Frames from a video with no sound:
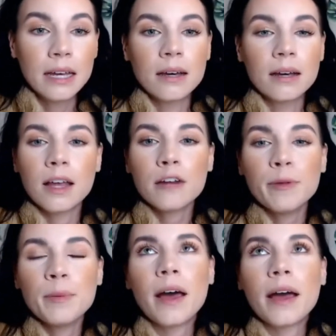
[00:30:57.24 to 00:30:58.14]
A lot of
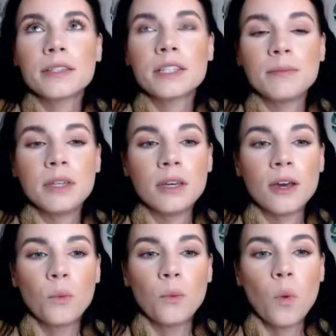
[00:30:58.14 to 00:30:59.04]
people ask me,
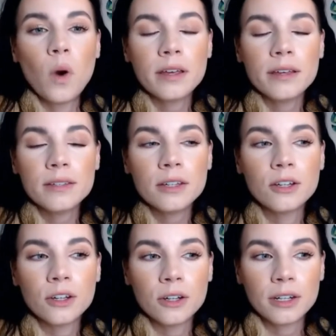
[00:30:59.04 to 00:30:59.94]
what is a
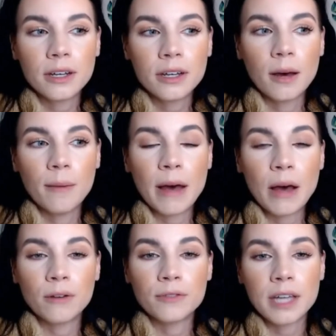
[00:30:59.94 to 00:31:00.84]
good
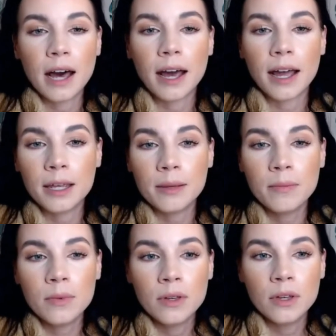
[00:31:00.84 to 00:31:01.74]
amount of time
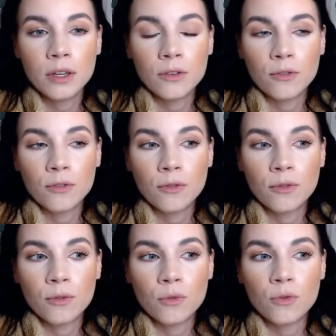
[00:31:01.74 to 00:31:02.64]

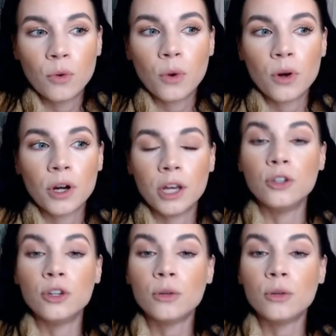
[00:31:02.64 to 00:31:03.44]
for a new